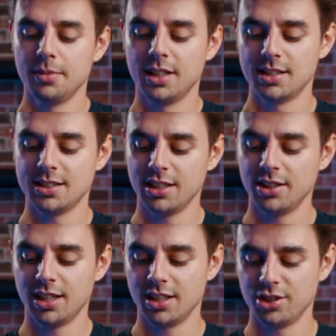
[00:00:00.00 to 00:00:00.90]
because then
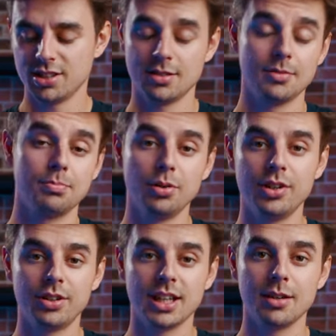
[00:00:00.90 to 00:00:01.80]
you can just put
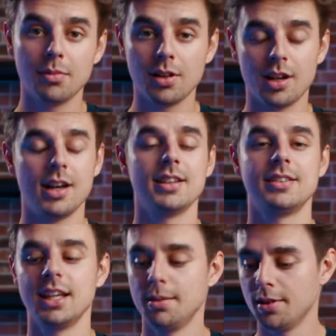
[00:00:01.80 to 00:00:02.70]
your gimbal on a
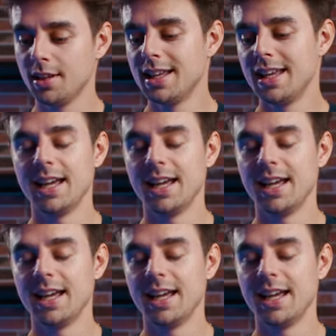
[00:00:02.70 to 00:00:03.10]
table